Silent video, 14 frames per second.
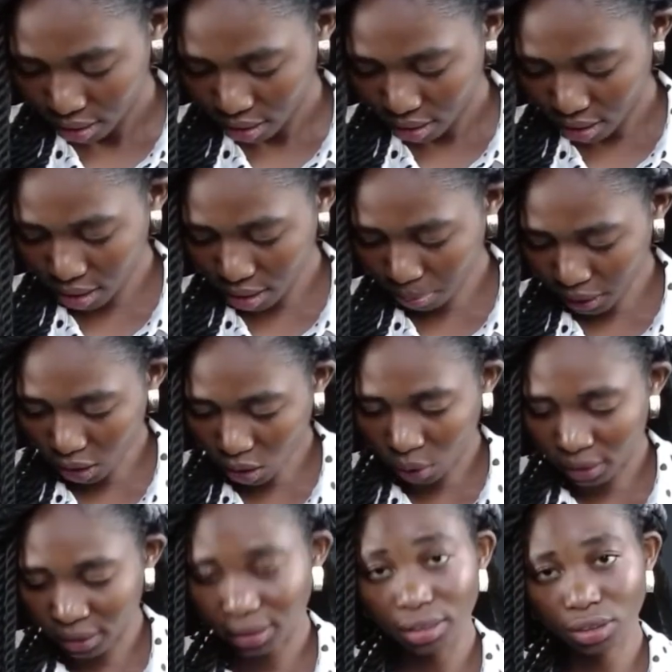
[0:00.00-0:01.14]
simply
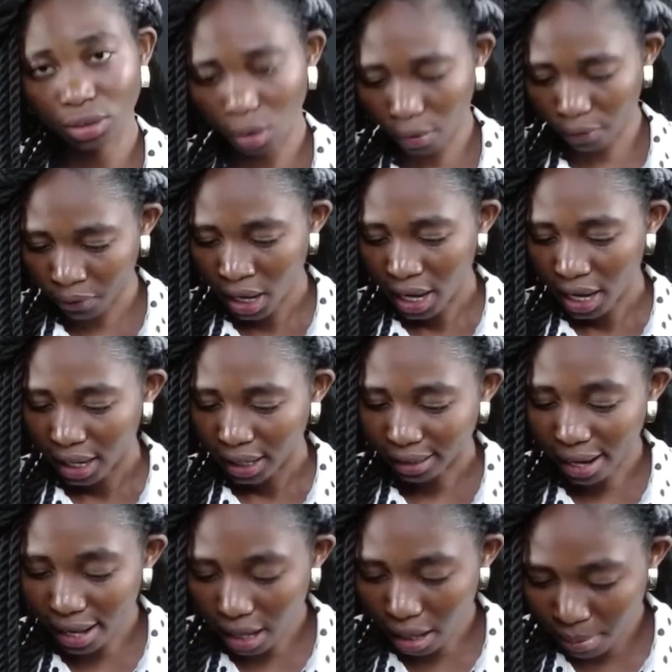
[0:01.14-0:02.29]
consists of
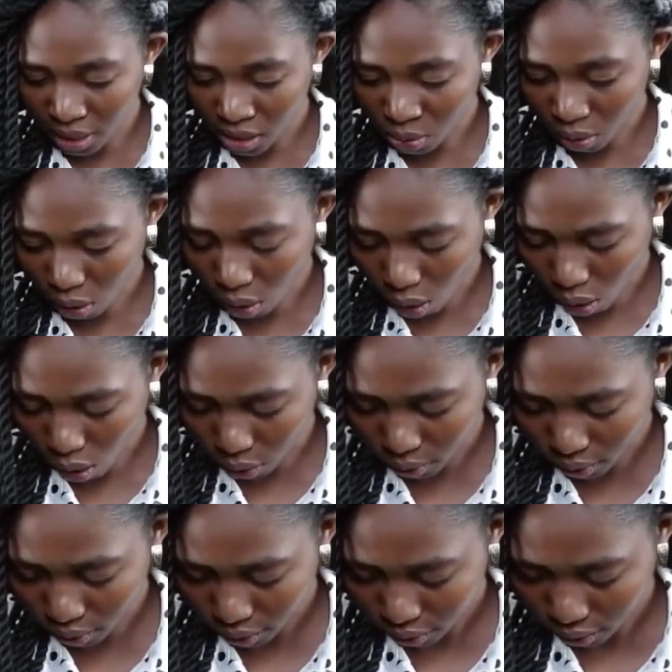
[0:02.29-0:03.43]
the elements we
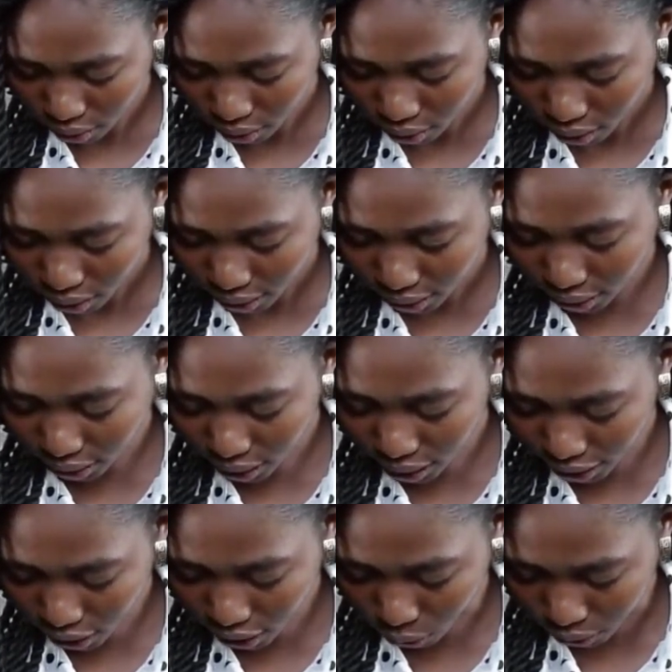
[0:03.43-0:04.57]
call
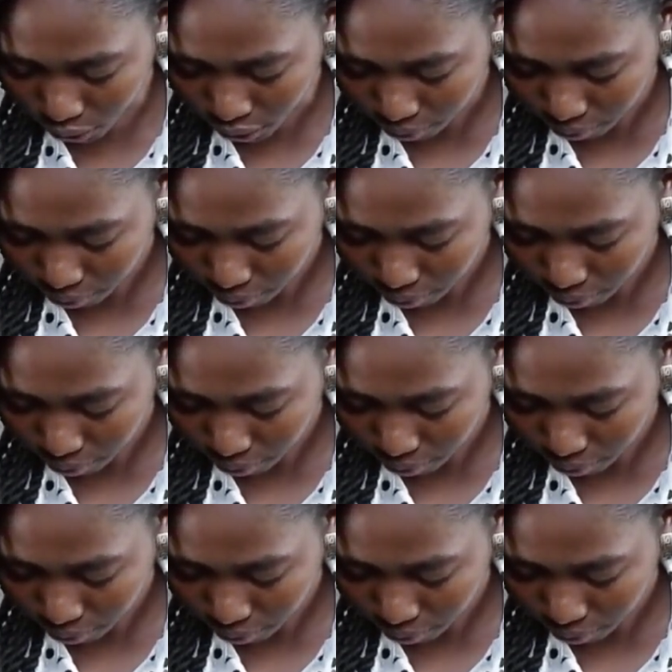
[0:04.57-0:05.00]
silicon,